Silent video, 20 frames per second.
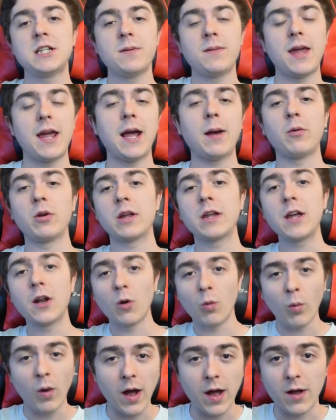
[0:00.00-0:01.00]
to be able to get
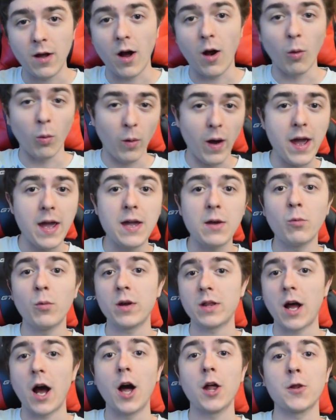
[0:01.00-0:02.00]
away, uh, away
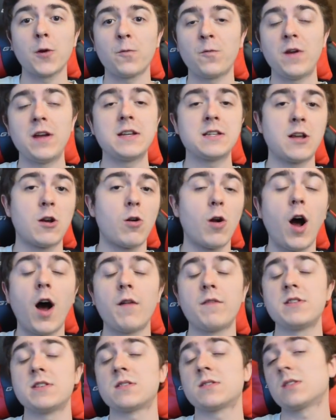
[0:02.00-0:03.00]
with other things that are
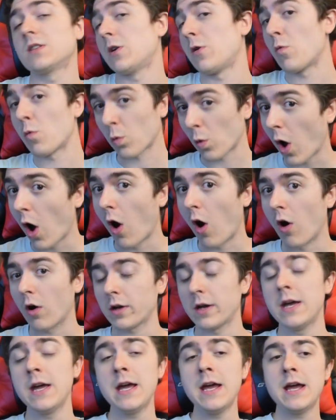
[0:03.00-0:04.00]
obviously
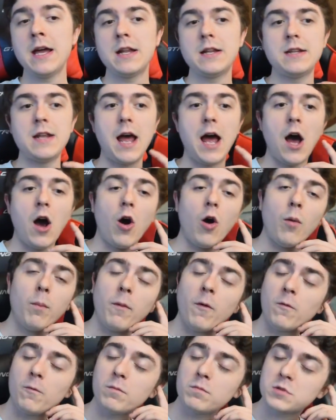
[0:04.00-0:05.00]
wrong. Now,
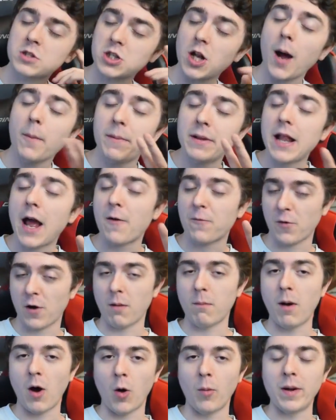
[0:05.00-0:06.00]
stopping that for
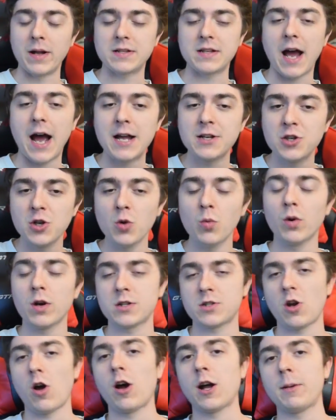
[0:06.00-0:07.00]
a moment, I do want
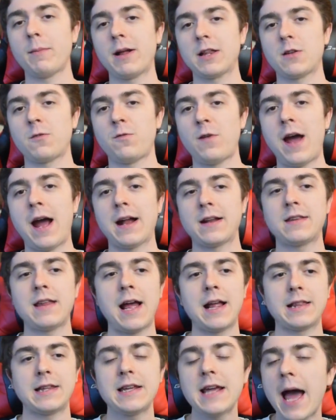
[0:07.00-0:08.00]
to talk about the fact
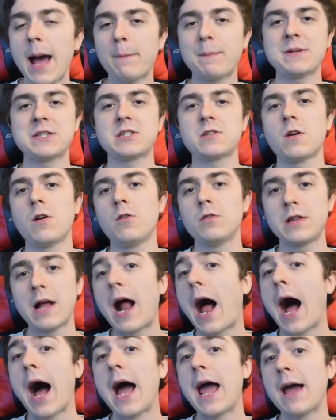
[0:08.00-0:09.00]
that the episode
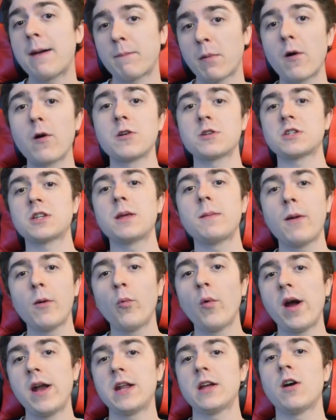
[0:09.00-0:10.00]
that I have personally
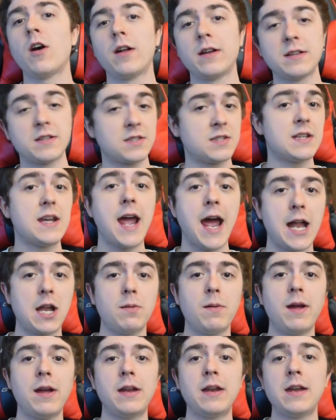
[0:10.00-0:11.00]
been waiting on to see
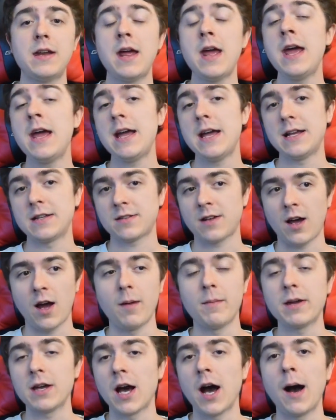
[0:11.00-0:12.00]
animated is
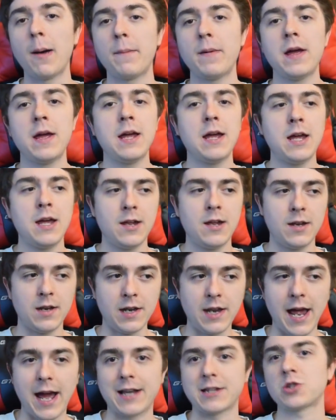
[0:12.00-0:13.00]
coming up
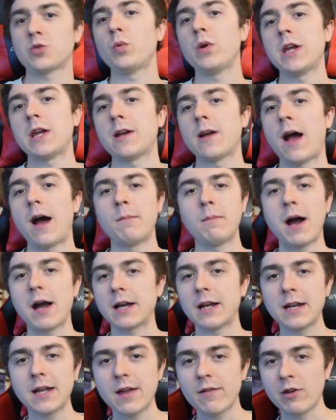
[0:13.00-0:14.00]
next week. I'm
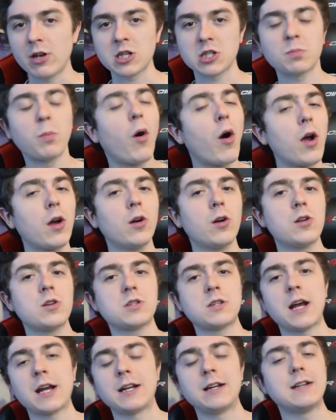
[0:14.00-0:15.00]
not going to give any
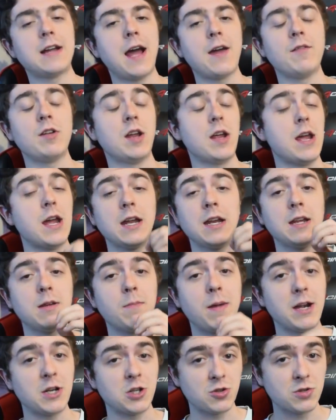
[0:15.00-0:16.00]
spoilers, not going to dive into any
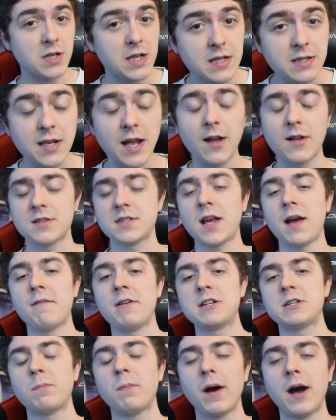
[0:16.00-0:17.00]
major details of
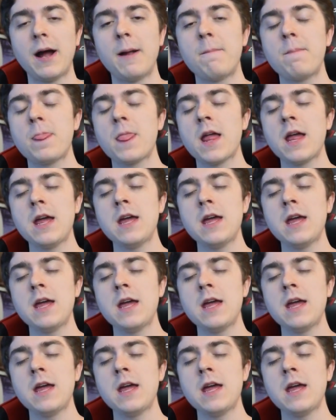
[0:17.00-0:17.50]
it, but